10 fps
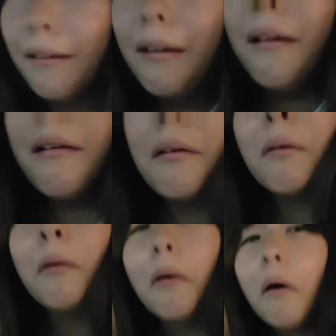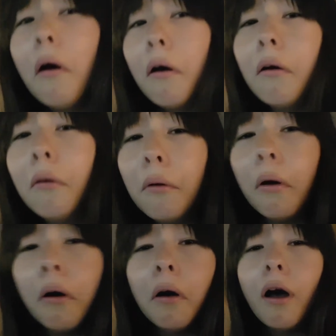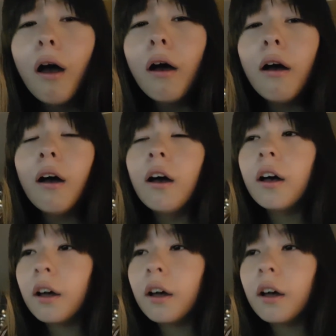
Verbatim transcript: He gave you advice. What advice did I give you?